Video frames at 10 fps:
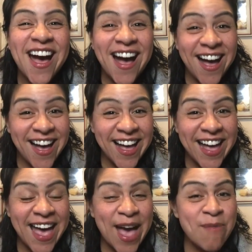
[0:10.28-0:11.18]

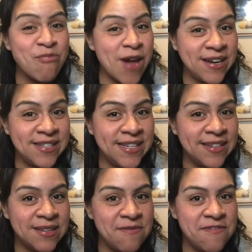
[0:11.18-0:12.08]
I am practicing
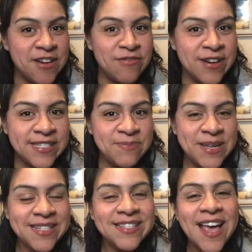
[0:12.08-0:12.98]
some fun
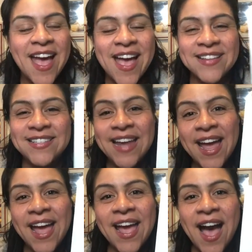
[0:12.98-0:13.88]
recipes, and
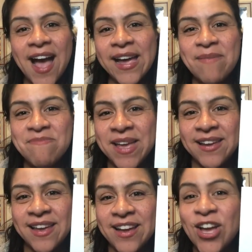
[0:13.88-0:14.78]
today I am
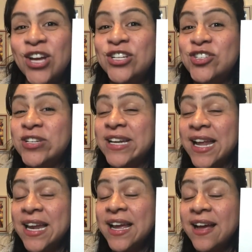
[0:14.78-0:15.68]
making
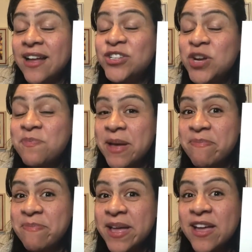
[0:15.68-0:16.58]
tornarelle cacio e
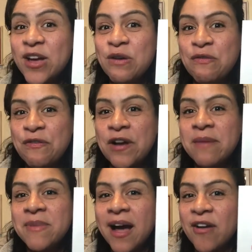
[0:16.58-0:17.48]
pepe
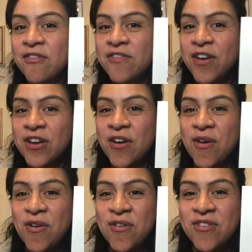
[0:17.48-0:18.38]
from our very
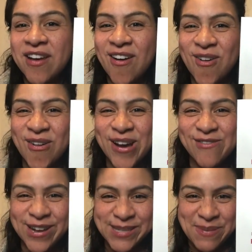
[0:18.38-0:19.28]
own Ahoy
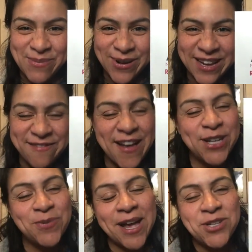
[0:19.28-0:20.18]
recipe book. In
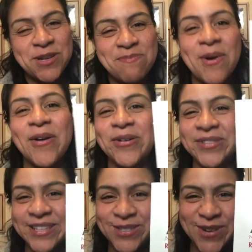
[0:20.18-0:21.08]
fact, we actually
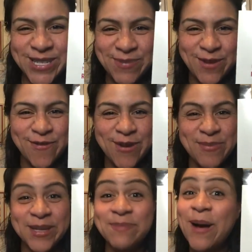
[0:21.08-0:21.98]
borrowed this recipe from
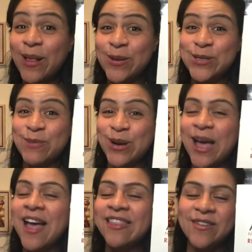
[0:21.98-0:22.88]
the DePaulo's book.
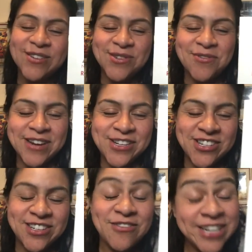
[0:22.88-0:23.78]
They were so
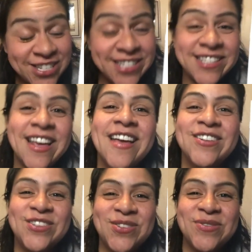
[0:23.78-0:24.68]
gracious
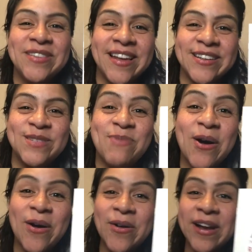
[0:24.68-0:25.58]
to let us
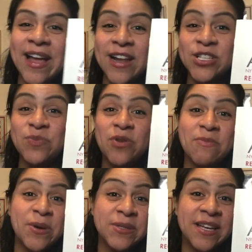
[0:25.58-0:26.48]
borrow it and to
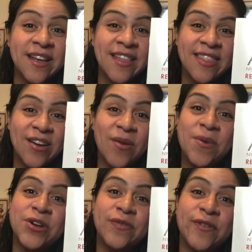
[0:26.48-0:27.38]
promote their
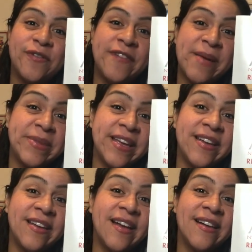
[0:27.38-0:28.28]
wonderful family
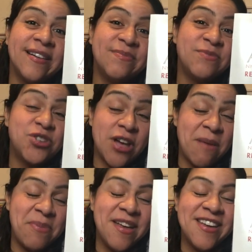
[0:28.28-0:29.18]

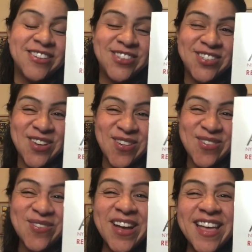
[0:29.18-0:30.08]
shop.
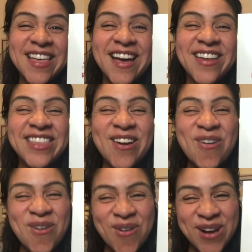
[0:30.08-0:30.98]
So the
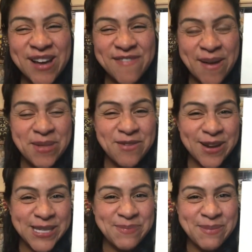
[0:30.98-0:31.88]
Ahoy family
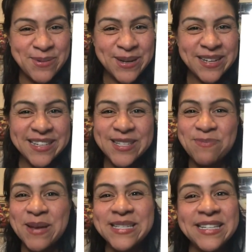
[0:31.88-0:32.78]
recipe book is
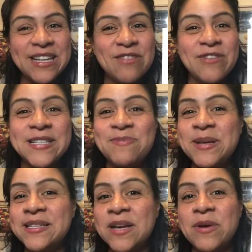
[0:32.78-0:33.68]
basically
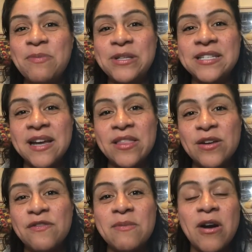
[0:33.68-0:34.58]
recipes that we put
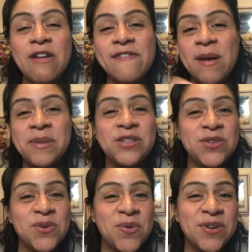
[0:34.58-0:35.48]
together from our family
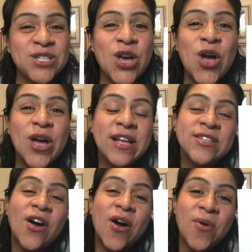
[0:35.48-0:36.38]
to yours.
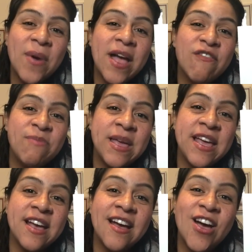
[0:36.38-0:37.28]
It's our way of
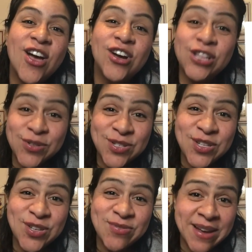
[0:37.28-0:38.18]
being close to
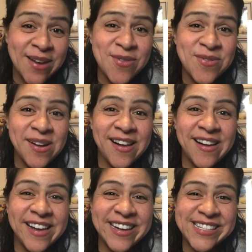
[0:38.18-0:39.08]
you now
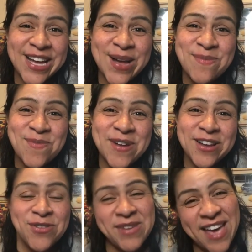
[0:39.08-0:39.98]
in a time when
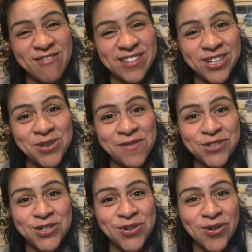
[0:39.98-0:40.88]
you can't really travel
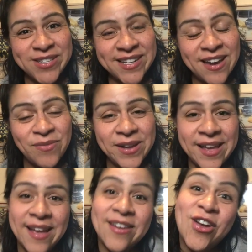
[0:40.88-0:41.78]
to New York City and we
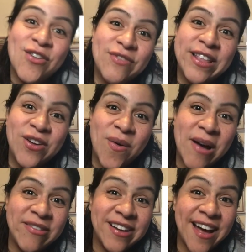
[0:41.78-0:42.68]
can't really go
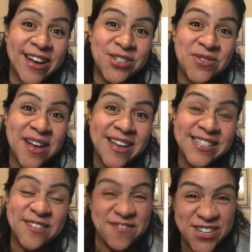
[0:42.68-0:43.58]
out and guide you guys
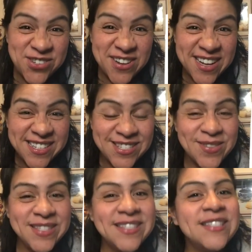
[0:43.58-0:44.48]
and feed you guys. So
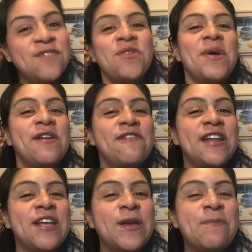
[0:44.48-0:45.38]
this is a different way of
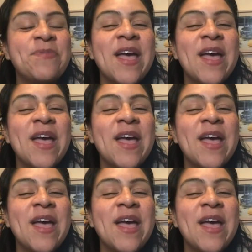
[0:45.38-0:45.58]
feeding you.